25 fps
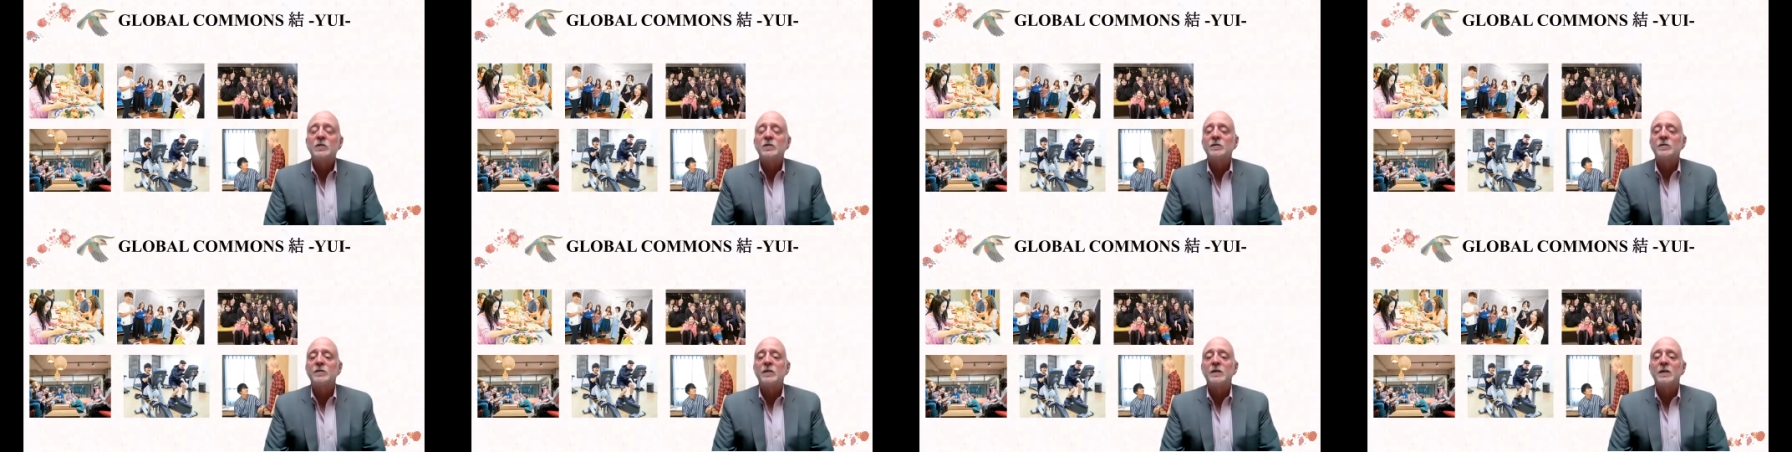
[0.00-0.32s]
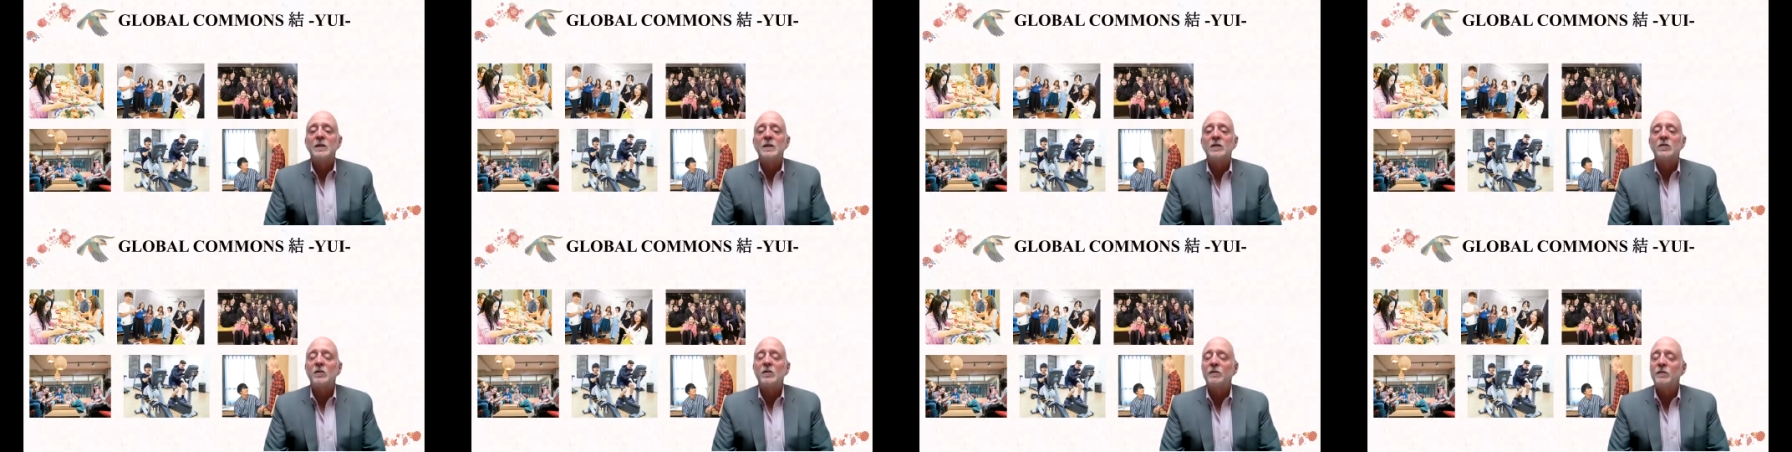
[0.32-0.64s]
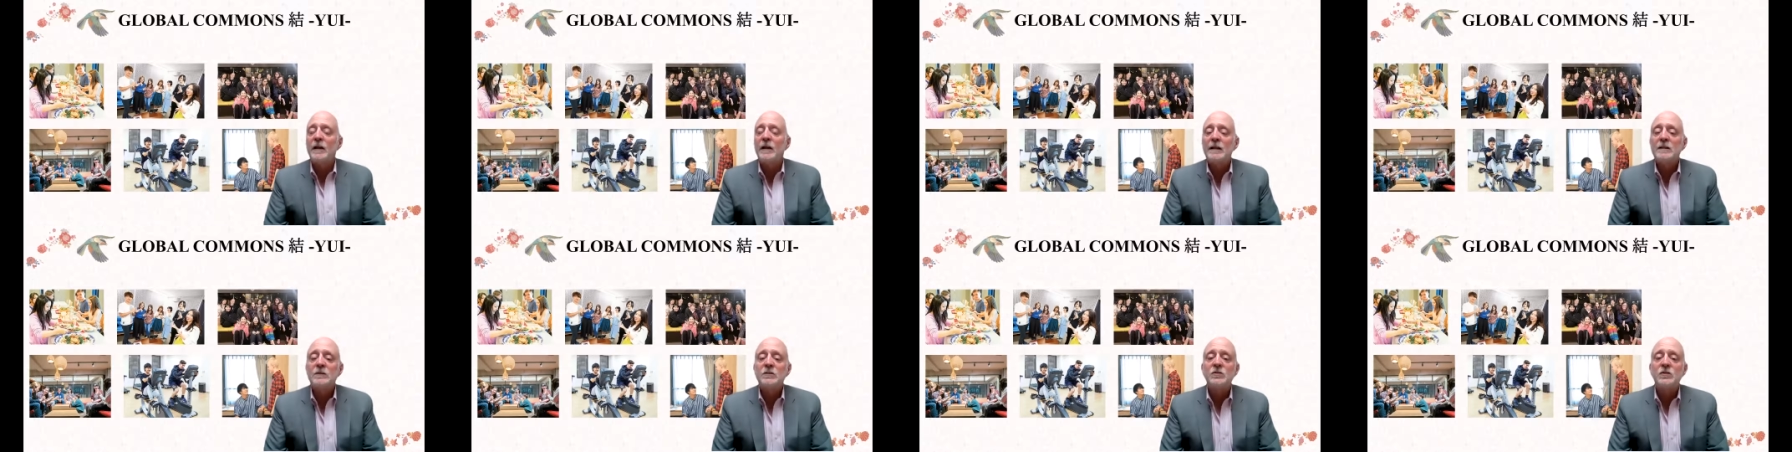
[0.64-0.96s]
There's various
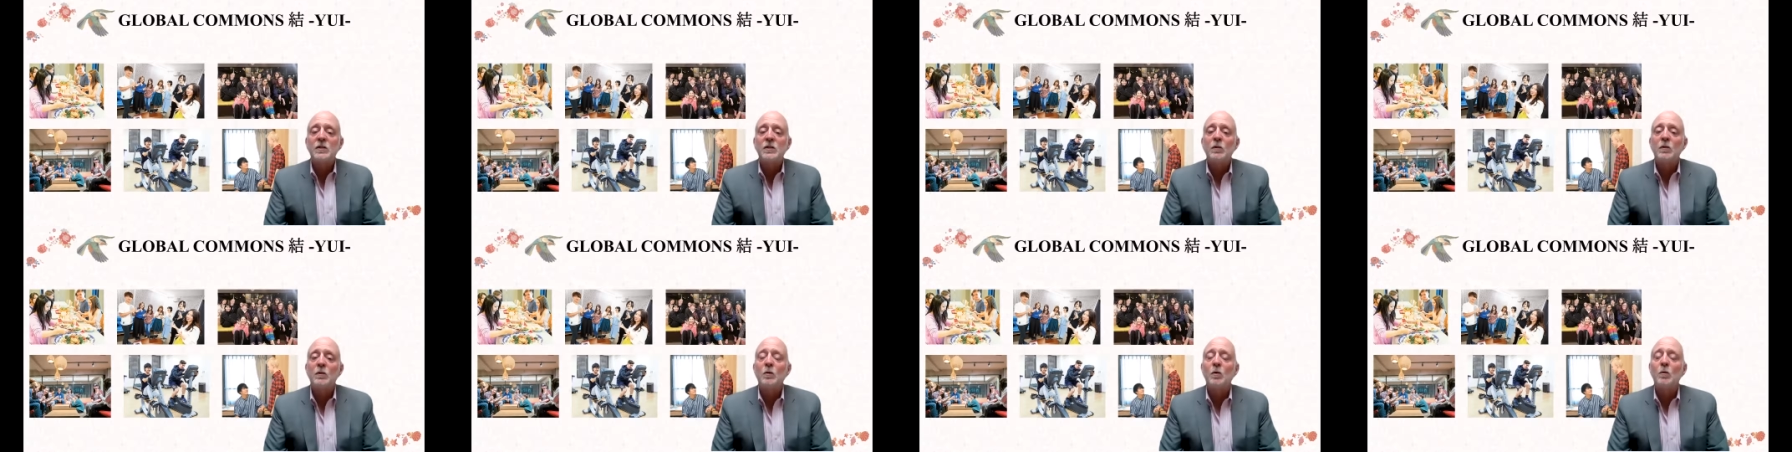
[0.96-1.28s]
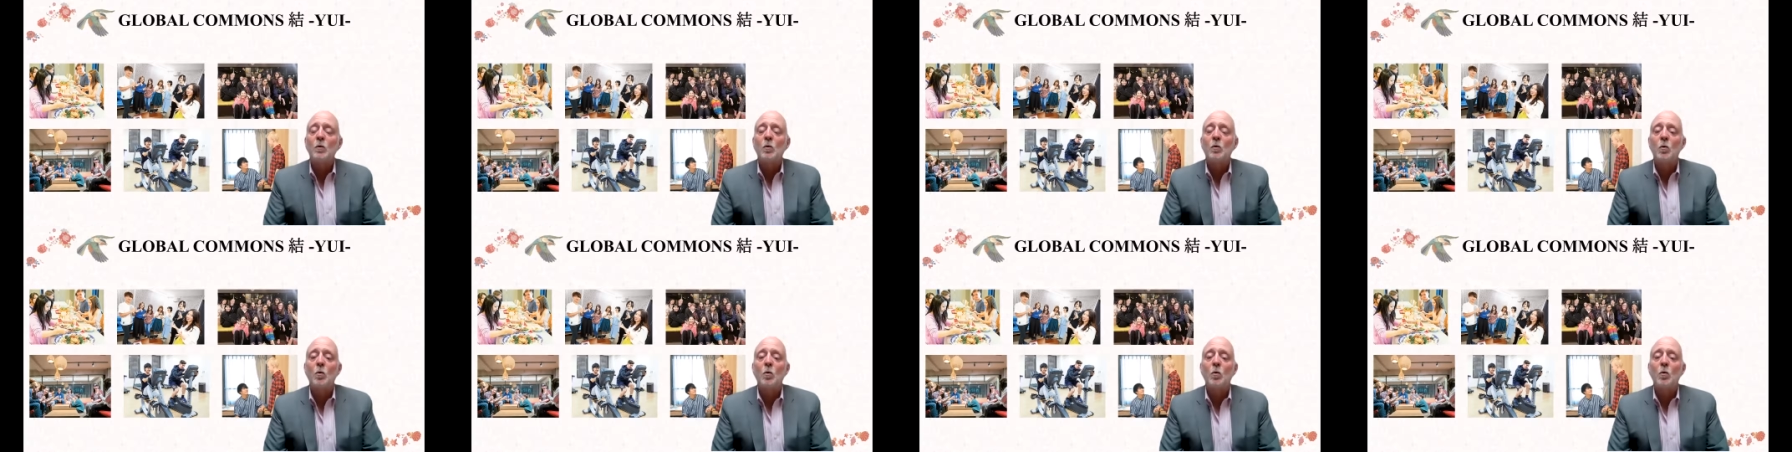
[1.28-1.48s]
events that are